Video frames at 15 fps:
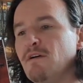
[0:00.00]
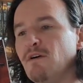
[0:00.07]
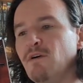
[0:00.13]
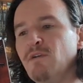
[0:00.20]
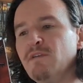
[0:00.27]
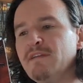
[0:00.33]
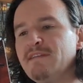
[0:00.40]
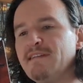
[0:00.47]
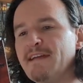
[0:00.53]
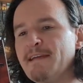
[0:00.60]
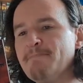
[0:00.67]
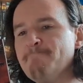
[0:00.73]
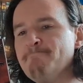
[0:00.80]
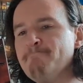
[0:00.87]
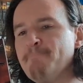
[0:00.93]
All the
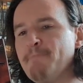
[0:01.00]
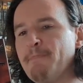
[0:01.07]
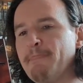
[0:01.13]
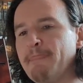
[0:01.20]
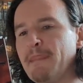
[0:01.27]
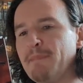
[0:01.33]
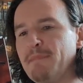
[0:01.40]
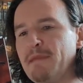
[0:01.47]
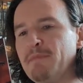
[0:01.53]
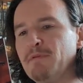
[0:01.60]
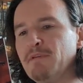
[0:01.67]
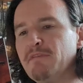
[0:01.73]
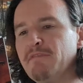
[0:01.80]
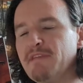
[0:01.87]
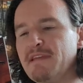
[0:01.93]
time, the
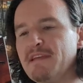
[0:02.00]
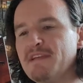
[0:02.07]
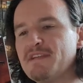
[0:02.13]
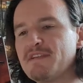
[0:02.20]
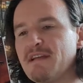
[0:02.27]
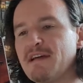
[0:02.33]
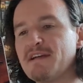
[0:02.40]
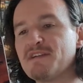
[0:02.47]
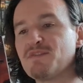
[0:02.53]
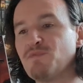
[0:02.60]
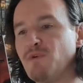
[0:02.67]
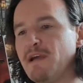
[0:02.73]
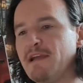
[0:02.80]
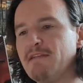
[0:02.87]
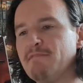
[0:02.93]
people of the East
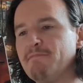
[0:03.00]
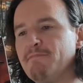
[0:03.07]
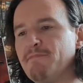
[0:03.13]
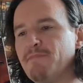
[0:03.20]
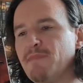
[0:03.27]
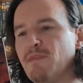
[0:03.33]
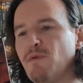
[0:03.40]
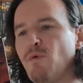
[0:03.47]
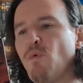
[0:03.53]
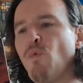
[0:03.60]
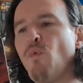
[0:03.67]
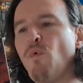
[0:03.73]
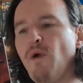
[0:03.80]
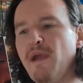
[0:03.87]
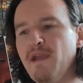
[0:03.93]
asked when
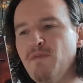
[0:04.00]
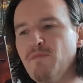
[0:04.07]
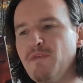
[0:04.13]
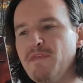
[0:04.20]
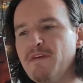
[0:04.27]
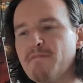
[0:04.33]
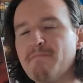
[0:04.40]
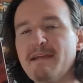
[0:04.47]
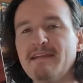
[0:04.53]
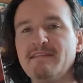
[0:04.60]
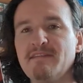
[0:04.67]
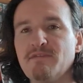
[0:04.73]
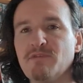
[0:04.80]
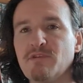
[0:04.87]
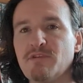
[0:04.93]
would their
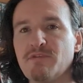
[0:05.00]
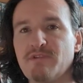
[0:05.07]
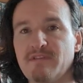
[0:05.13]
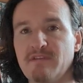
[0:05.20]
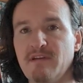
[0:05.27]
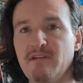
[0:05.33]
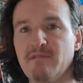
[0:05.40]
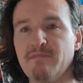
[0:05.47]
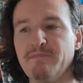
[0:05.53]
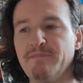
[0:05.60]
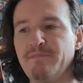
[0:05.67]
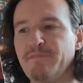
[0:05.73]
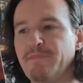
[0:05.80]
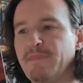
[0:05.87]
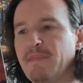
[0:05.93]
mighty ruler return?
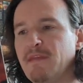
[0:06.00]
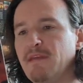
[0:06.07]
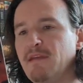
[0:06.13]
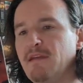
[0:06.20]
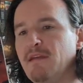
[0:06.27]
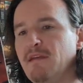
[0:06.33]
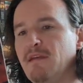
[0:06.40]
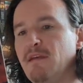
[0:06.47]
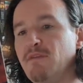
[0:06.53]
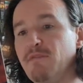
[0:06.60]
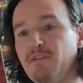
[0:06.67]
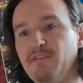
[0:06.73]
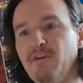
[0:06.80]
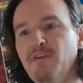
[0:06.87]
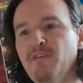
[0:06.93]

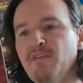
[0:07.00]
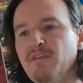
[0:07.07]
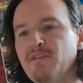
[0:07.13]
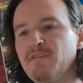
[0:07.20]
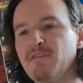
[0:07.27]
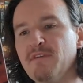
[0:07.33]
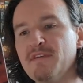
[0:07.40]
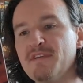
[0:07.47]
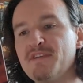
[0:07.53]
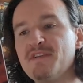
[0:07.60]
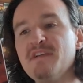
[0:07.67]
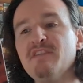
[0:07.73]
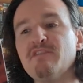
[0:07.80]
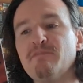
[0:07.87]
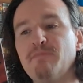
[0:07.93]
Return to his
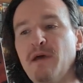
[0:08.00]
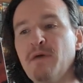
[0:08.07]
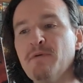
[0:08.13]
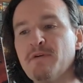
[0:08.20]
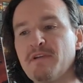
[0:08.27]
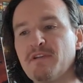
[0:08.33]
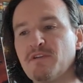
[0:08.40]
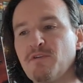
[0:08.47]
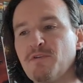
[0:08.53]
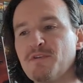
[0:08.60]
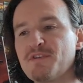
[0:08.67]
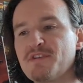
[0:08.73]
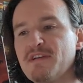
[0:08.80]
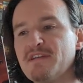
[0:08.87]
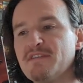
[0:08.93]
seat of power at
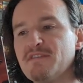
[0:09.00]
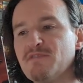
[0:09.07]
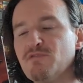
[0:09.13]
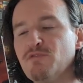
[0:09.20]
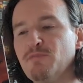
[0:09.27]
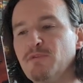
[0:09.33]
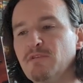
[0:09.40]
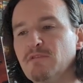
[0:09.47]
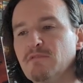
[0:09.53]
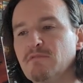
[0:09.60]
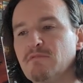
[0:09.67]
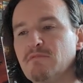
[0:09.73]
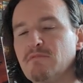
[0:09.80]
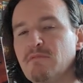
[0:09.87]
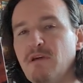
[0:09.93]
Constantinople,
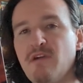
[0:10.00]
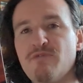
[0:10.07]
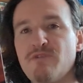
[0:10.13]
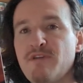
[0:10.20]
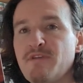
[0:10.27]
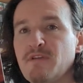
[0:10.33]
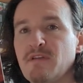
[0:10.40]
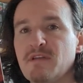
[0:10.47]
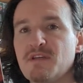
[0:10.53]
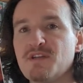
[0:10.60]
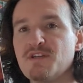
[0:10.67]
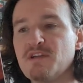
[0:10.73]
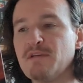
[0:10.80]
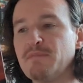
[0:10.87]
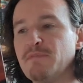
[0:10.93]
a rudderless
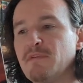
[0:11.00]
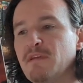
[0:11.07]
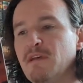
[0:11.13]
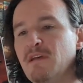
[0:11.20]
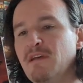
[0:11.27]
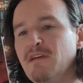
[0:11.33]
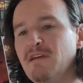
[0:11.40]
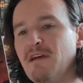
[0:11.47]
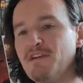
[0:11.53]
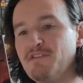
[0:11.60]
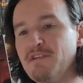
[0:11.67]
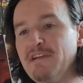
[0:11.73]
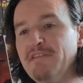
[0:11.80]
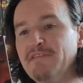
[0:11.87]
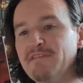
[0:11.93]
ship,
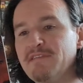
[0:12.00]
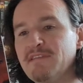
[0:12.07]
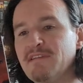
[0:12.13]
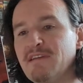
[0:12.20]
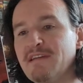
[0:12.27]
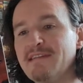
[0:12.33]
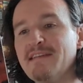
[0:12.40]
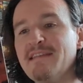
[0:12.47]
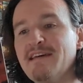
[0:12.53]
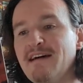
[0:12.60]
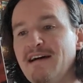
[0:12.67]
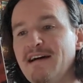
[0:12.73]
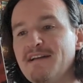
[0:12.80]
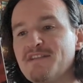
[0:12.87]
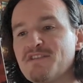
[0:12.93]
adrift and in the
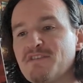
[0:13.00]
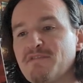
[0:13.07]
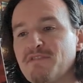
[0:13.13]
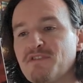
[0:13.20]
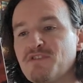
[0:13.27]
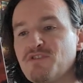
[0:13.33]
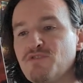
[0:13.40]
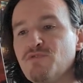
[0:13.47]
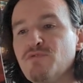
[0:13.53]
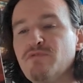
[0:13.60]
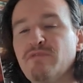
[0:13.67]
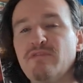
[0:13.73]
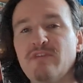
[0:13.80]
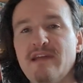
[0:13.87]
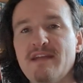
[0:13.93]
hands of his 2
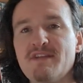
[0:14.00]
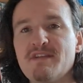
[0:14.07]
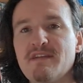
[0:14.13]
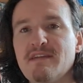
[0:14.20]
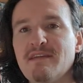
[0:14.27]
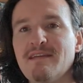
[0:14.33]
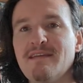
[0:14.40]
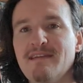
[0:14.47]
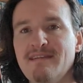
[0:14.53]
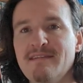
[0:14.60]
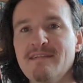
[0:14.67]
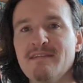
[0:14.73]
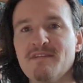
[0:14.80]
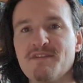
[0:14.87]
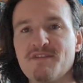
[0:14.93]
fledgling
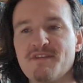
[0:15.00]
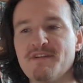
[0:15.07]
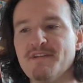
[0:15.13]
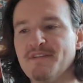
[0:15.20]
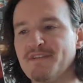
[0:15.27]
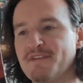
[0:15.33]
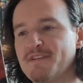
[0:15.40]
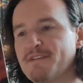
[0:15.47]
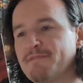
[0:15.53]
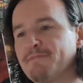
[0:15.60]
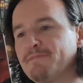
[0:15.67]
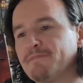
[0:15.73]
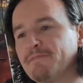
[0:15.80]
idiot sons.